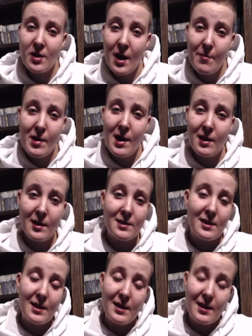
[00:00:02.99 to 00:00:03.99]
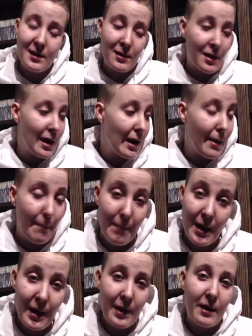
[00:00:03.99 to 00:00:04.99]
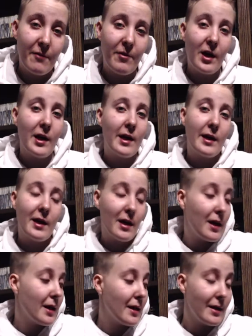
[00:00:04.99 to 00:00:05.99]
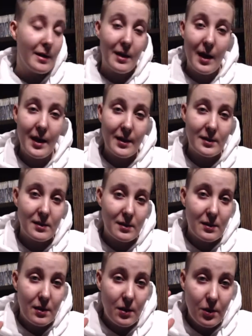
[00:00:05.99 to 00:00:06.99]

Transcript: I'm Alex and man have I got a nice